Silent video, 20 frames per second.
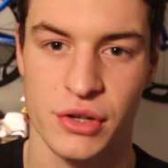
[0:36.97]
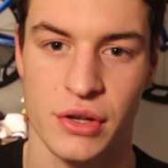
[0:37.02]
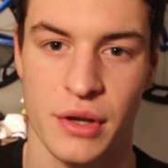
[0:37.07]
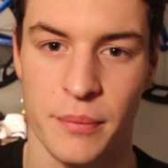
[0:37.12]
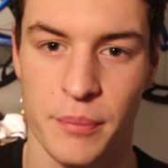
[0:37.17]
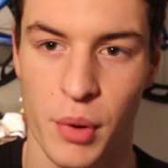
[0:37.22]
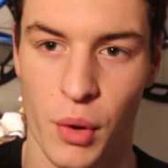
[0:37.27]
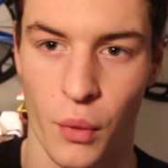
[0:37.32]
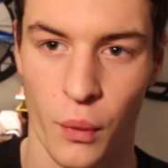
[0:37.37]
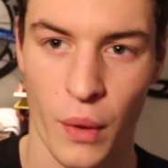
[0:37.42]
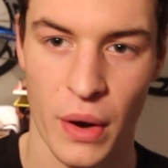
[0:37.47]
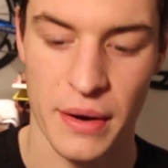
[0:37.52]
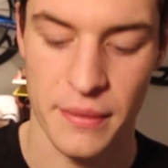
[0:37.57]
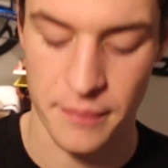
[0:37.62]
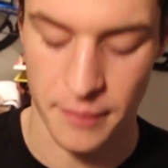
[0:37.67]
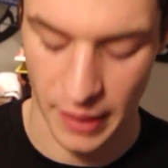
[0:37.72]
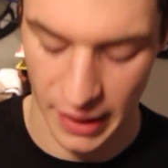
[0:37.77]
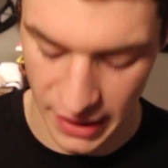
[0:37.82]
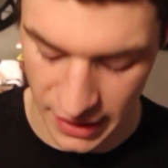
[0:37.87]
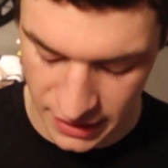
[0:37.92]
you can put
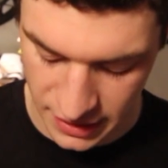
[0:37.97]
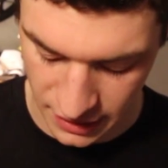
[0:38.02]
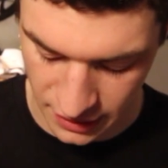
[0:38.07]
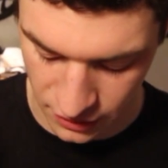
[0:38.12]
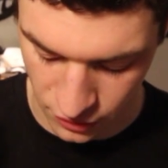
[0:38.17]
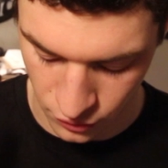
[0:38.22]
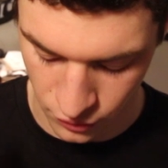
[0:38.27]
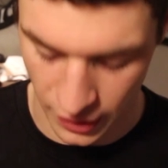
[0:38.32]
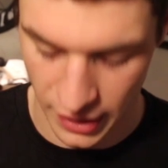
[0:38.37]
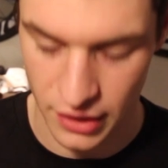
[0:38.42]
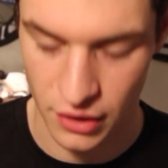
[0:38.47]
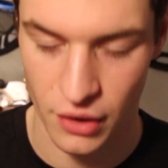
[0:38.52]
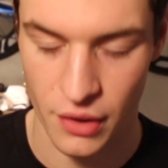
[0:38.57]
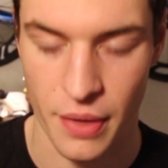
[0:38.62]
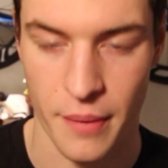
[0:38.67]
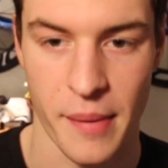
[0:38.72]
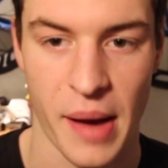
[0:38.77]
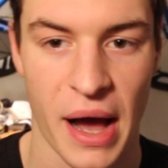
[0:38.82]
one bike right on the